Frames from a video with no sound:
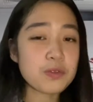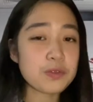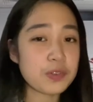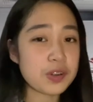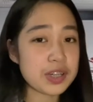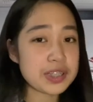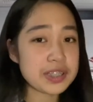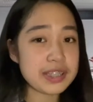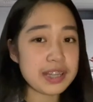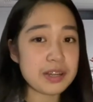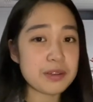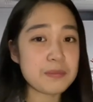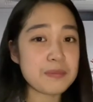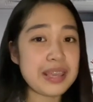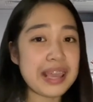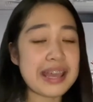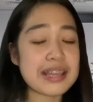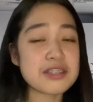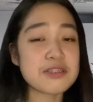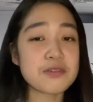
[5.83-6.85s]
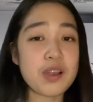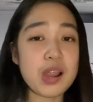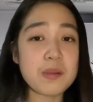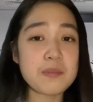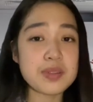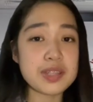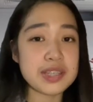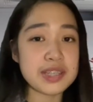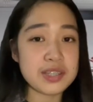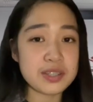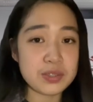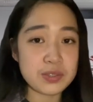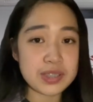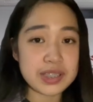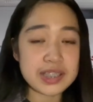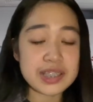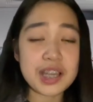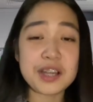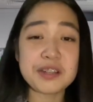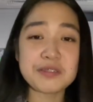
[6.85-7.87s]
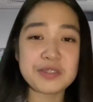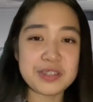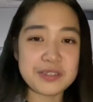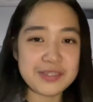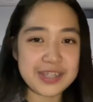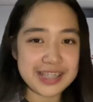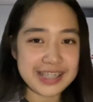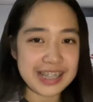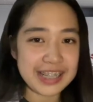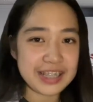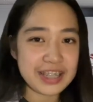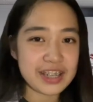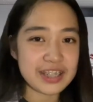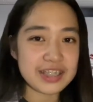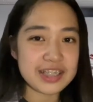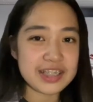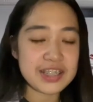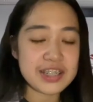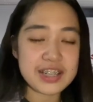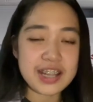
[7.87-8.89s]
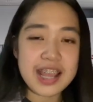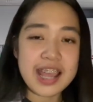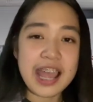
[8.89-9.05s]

first year BS Pharmacy student of Riverside College,